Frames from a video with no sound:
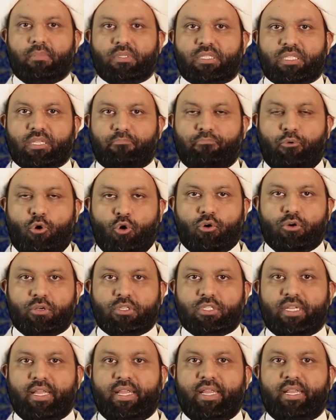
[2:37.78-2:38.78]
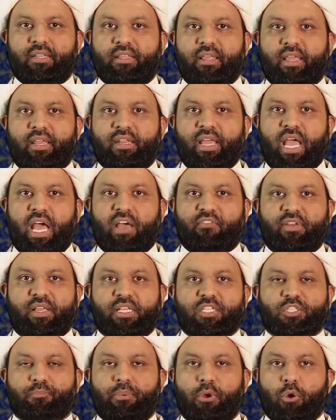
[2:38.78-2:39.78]
support in
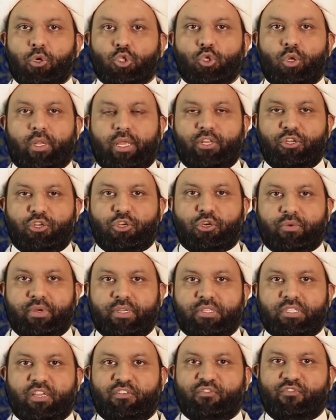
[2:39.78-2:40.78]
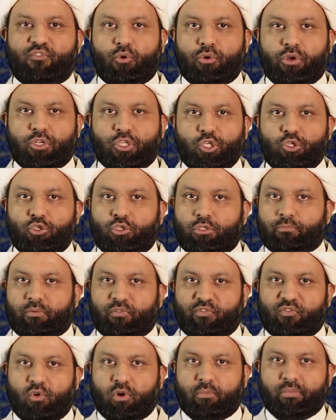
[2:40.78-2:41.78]
having spiritual endurance and fortitude to
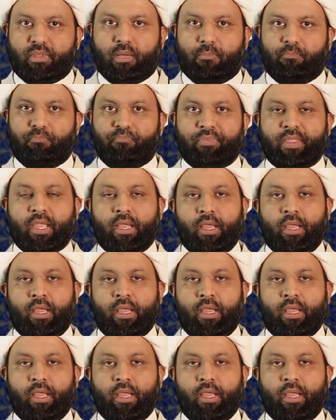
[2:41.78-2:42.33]
perform them.